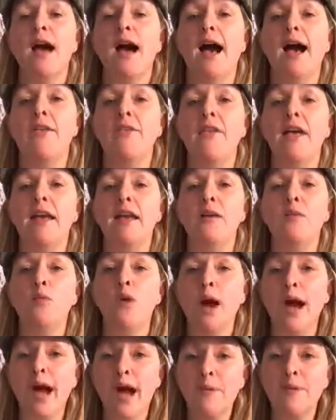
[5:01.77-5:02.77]
And then
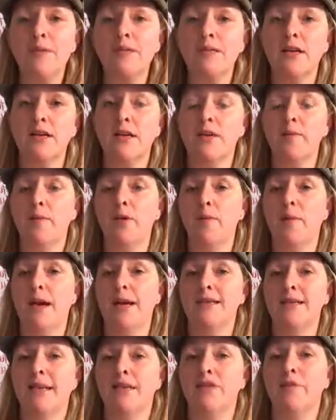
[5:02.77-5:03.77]
what happens is I can put my
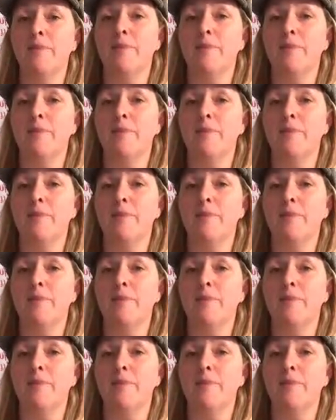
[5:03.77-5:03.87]
attention